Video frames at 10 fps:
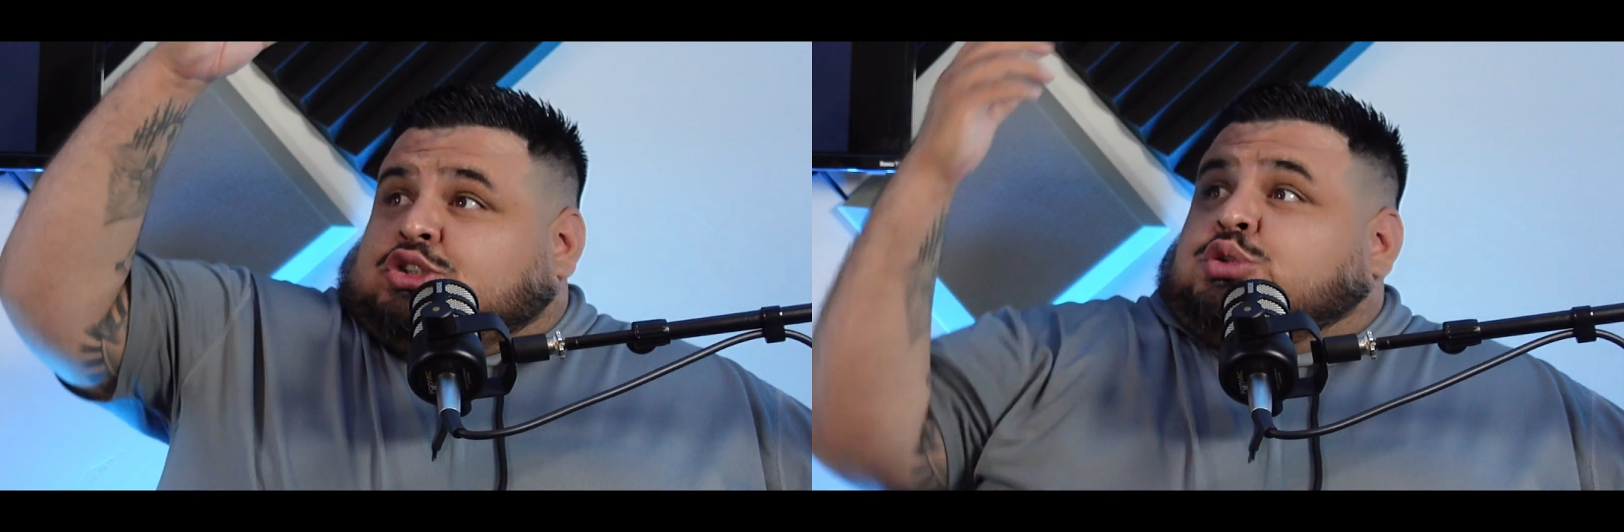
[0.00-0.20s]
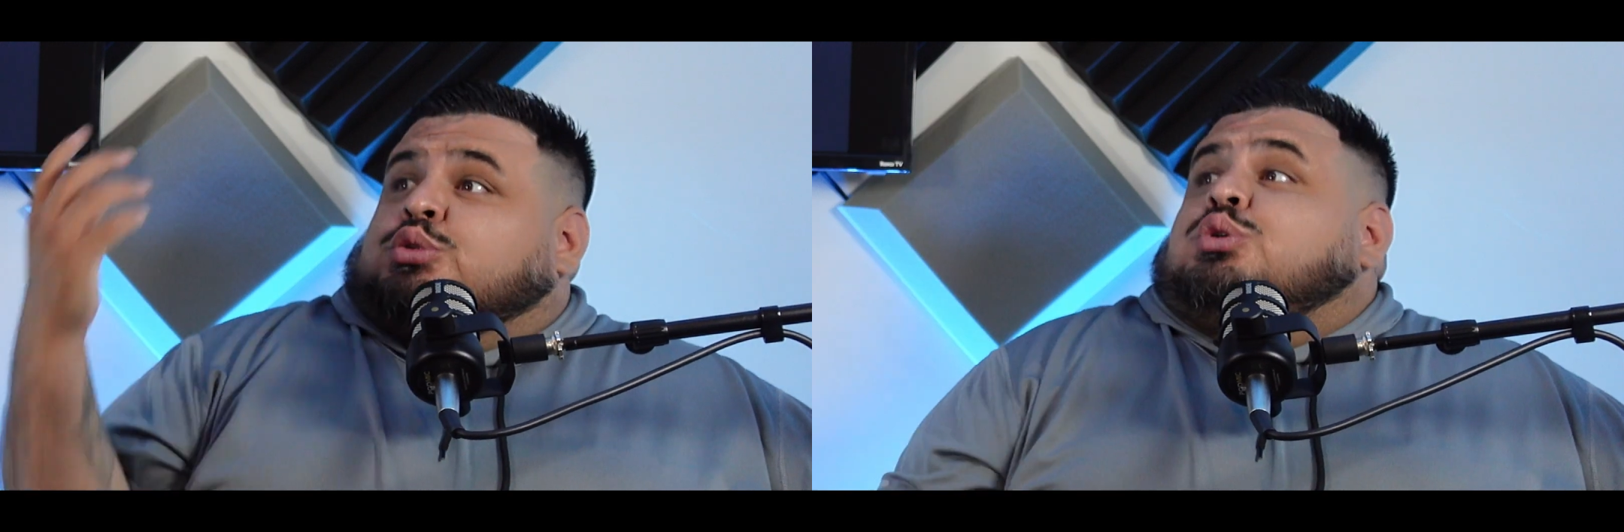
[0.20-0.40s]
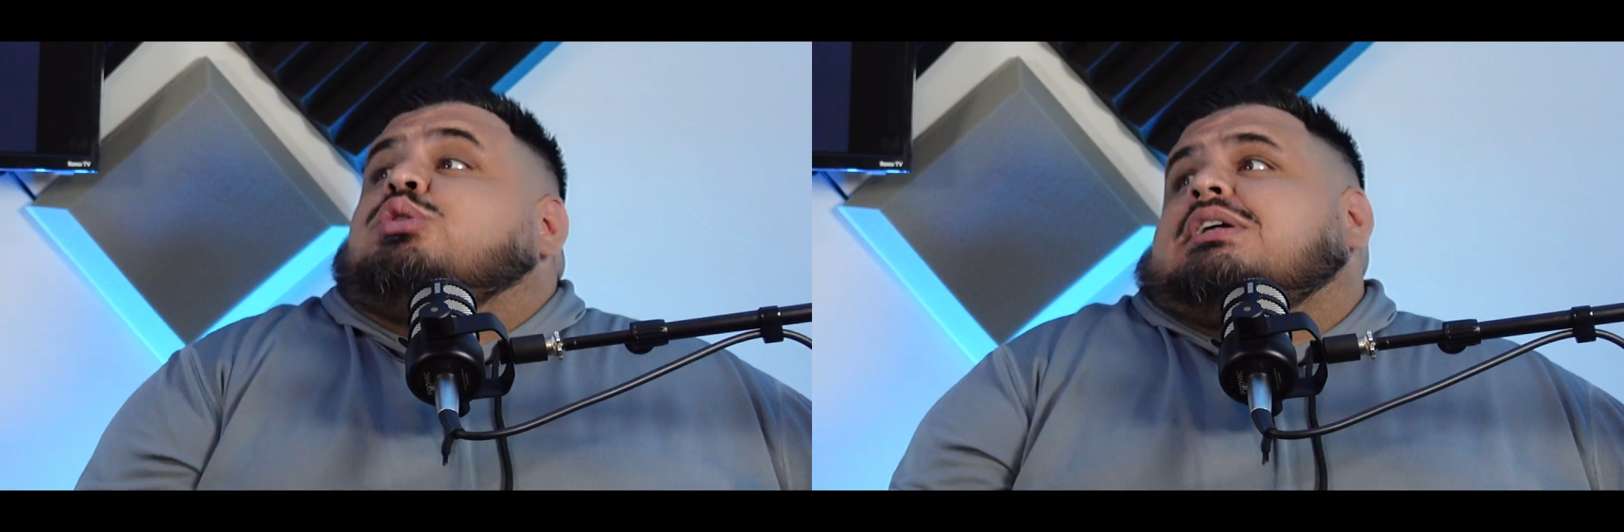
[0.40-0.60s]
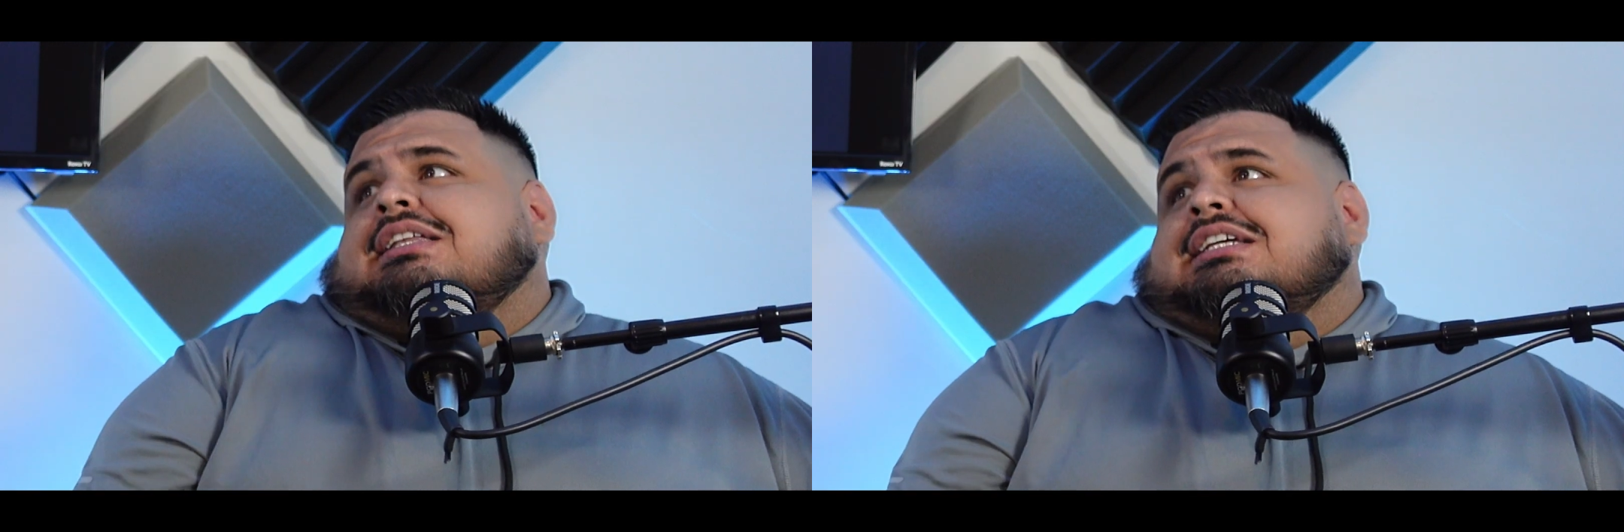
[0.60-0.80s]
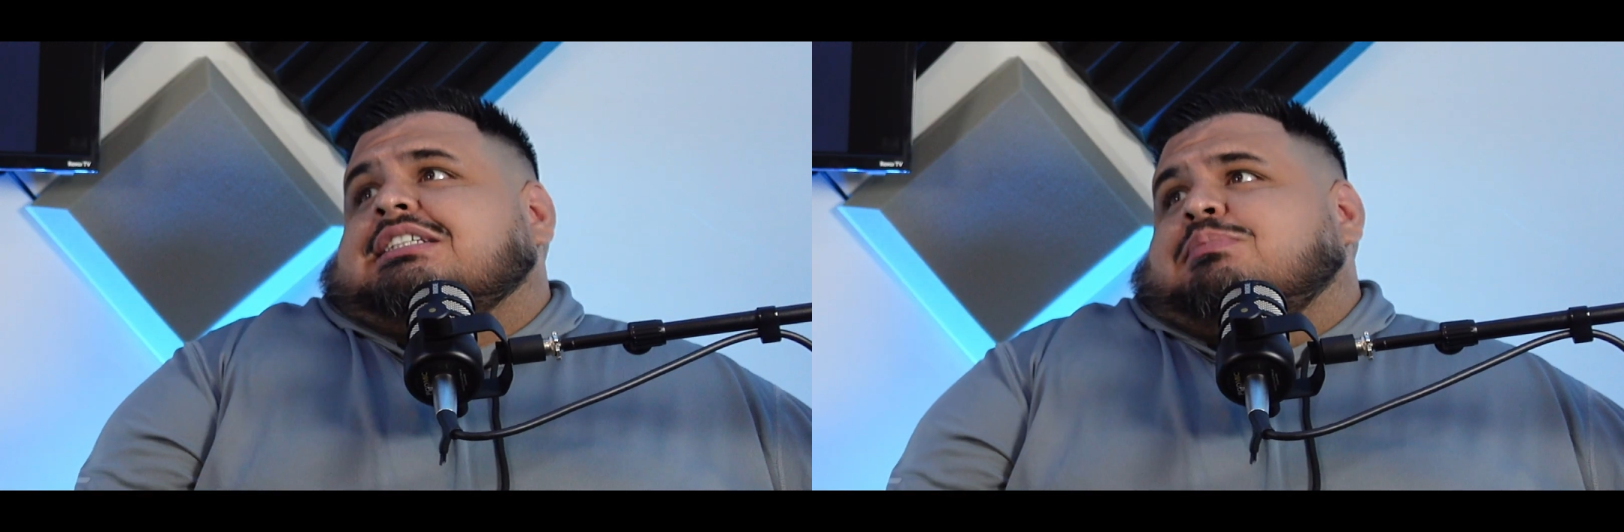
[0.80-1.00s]

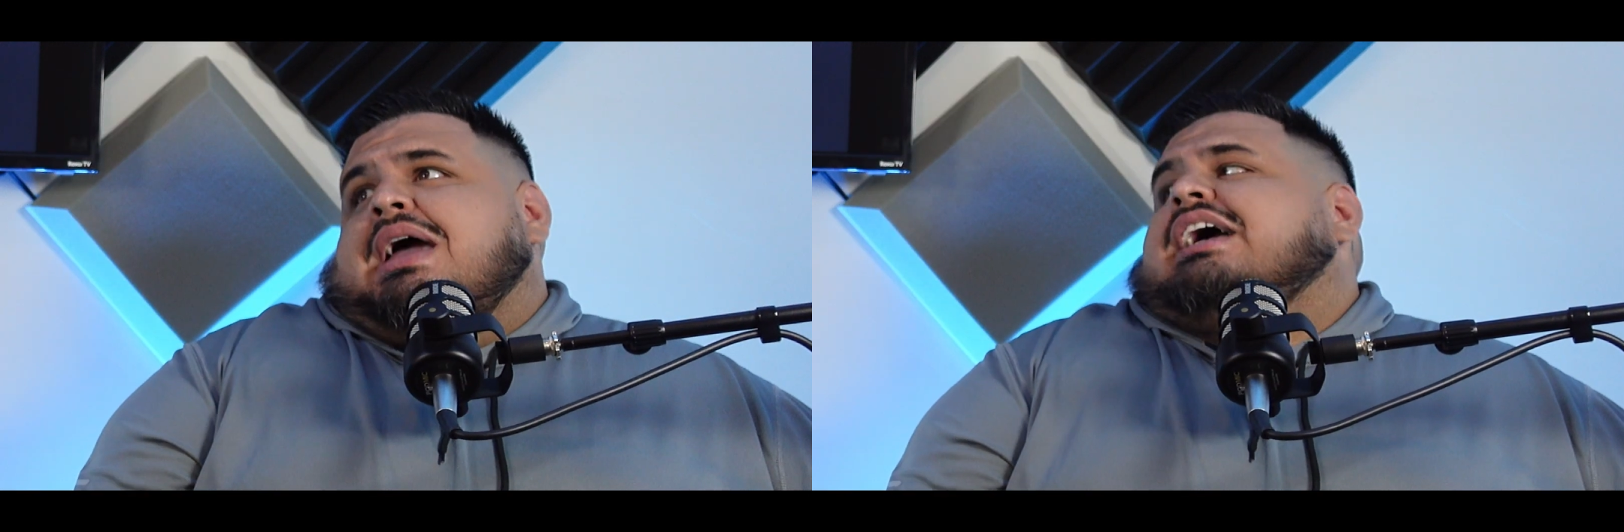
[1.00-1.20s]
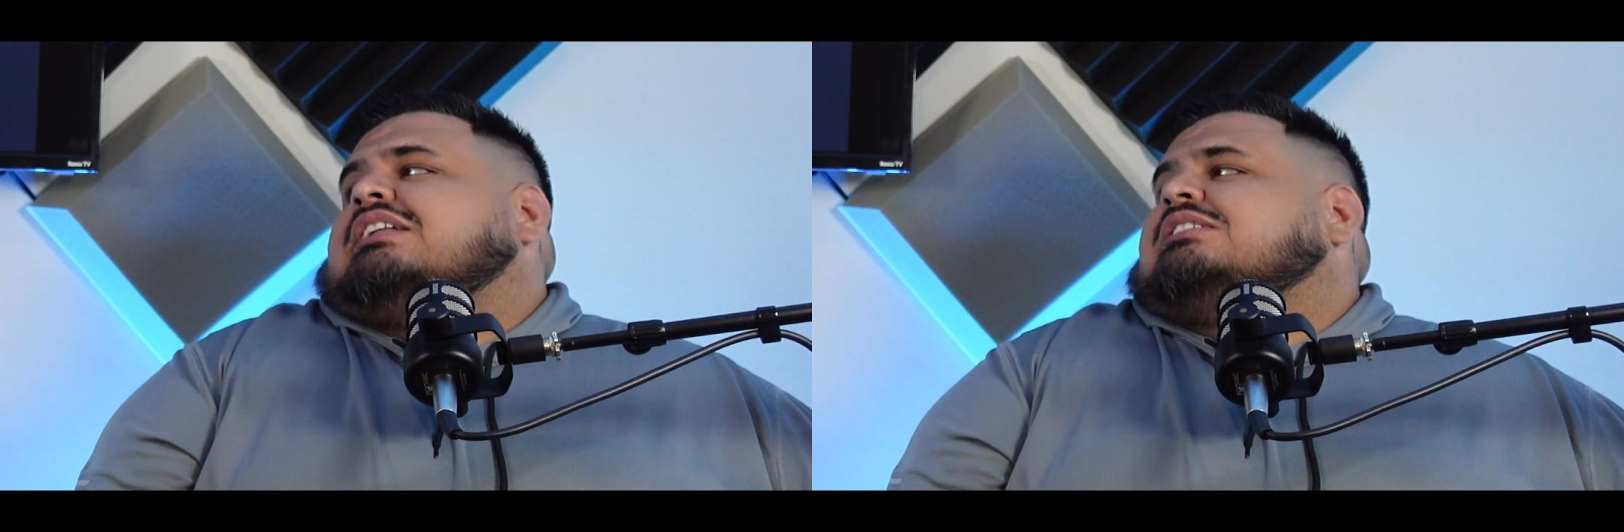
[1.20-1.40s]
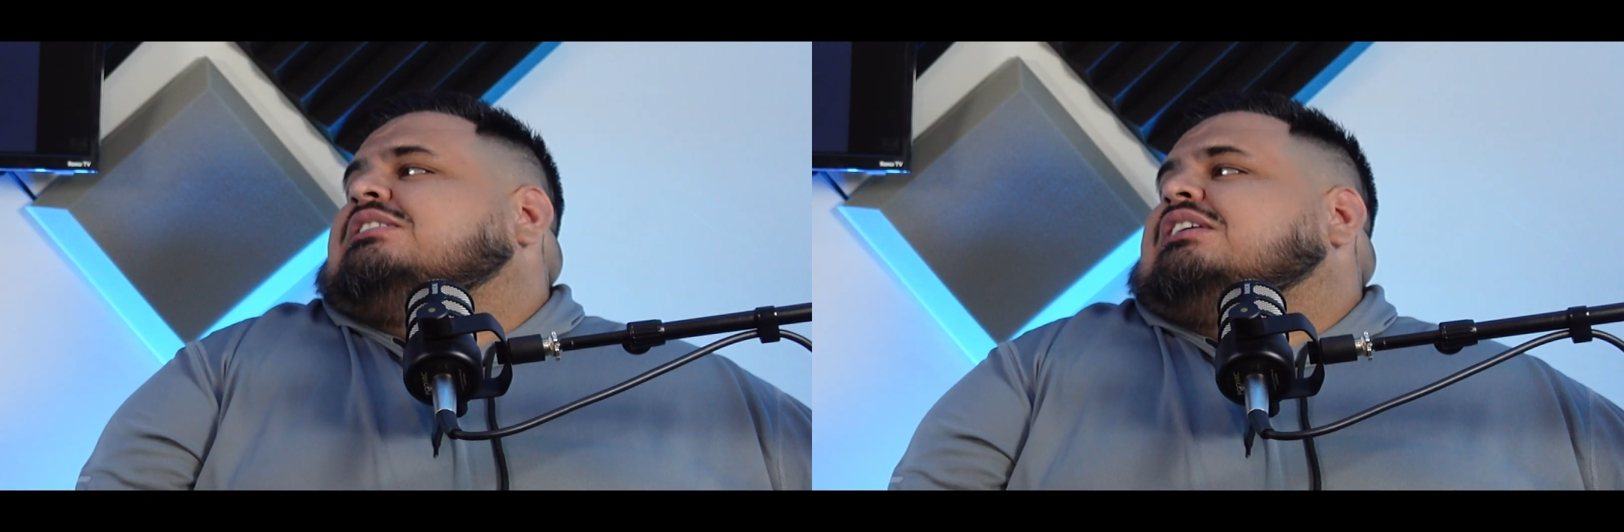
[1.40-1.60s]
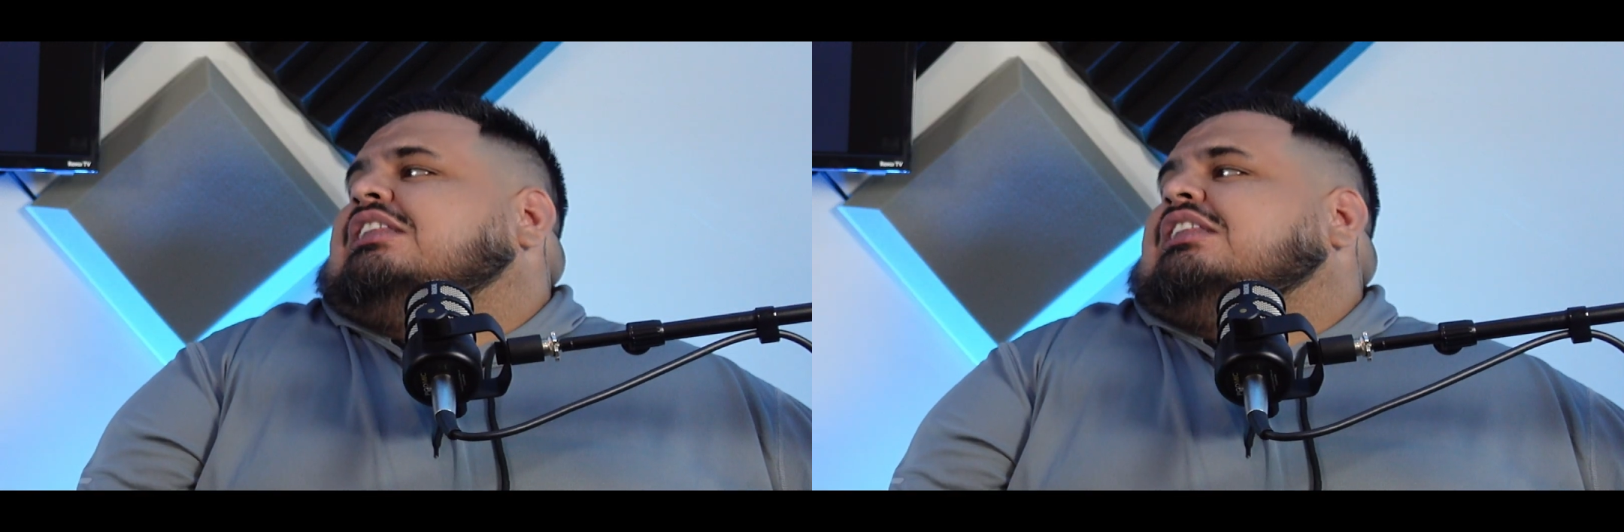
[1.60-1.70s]
truly this man's